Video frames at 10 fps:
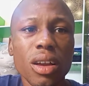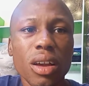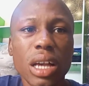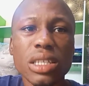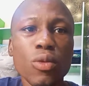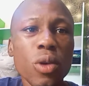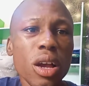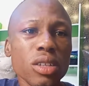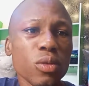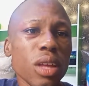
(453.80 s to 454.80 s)
I said, who
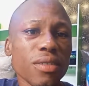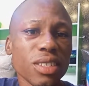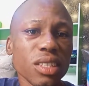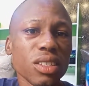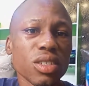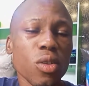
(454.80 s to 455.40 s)
else would have sent this